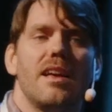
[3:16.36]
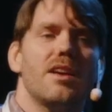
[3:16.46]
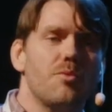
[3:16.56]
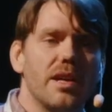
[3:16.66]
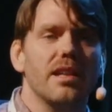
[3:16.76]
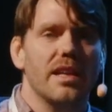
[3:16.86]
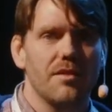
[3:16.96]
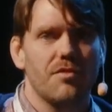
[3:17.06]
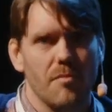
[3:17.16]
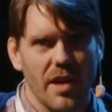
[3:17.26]
real
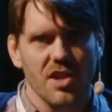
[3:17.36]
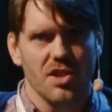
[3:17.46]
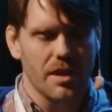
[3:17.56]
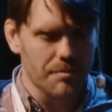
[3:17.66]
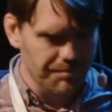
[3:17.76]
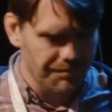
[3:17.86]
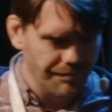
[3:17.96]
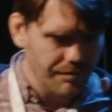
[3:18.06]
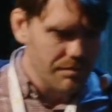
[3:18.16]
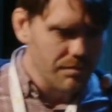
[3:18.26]
information.
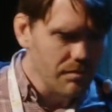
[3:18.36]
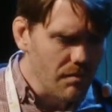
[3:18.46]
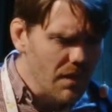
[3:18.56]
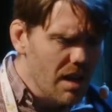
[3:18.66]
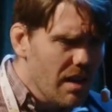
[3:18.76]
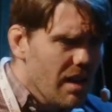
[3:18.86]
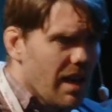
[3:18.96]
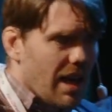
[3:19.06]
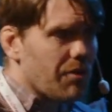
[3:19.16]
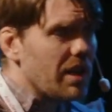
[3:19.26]

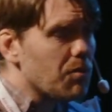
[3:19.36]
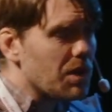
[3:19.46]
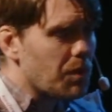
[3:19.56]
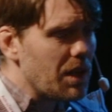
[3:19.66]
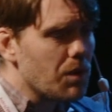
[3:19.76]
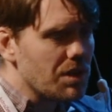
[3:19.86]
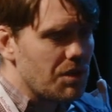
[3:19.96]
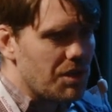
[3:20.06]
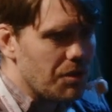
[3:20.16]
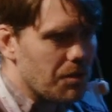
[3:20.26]
And really what we want to
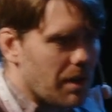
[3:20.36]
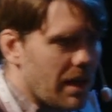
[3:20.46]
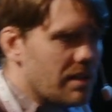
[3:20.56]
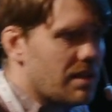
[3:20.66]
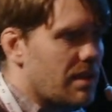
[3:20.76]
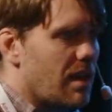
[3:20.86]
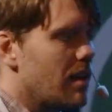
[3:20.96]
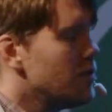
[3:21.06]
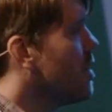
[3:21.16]
do is to